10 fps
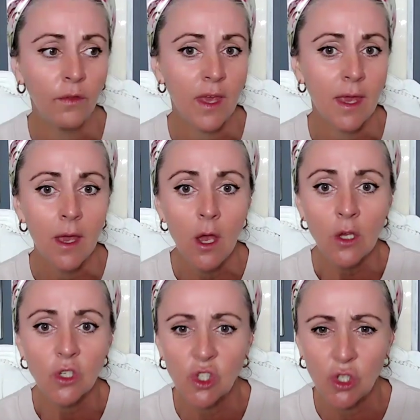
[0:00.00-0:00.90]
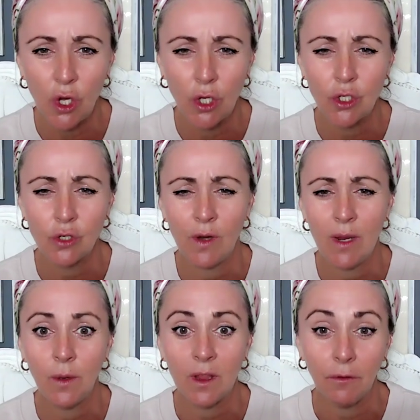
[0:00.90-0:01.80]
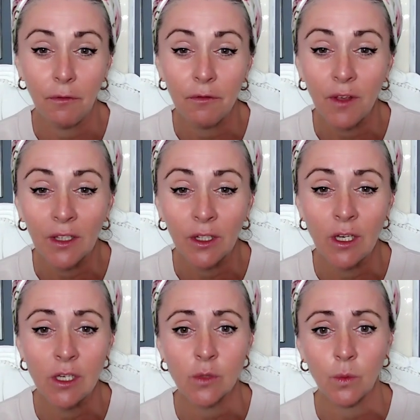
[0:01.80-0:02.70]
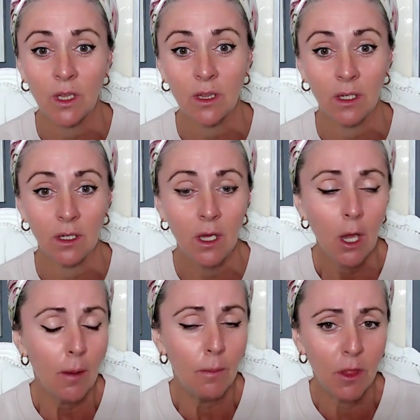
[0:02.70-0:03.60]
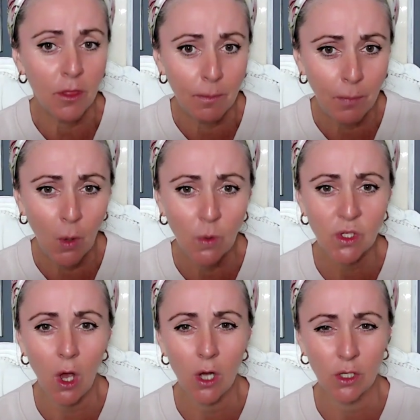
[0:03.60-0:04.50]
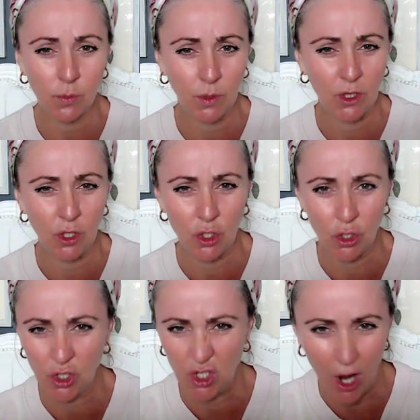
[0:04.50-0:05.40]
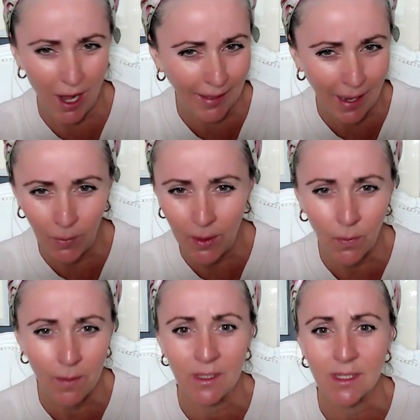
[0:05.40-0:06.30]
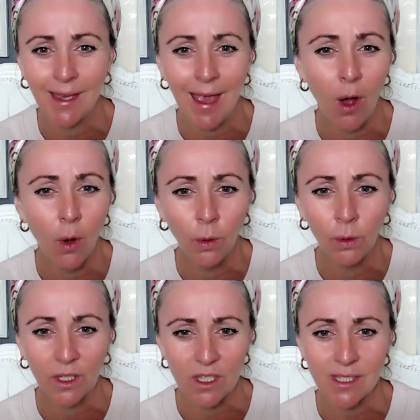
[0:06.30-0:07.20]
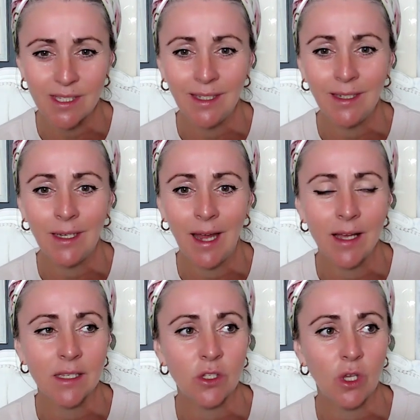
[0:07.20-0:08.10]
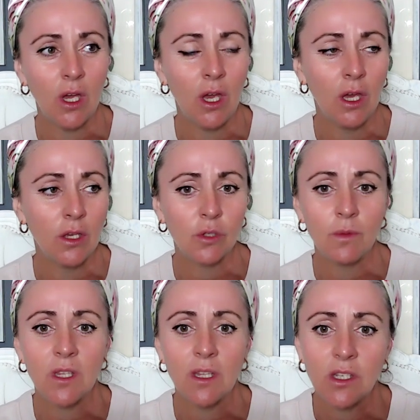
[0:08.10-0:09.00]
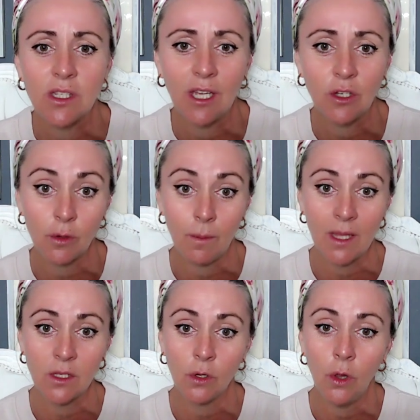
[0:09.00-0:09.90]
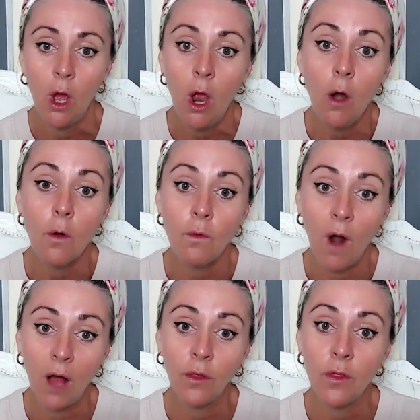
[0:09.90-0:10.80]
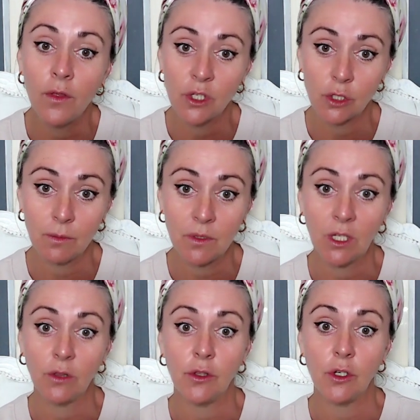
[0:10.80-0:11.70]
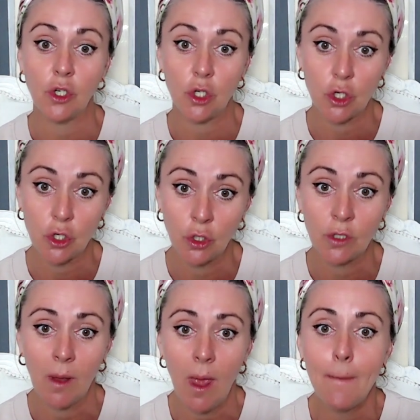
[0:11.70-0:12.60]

the surgery with the fillers with the with the botox with the just not allowing women to get old it's seen as uh, something that's detrimental rather than something that should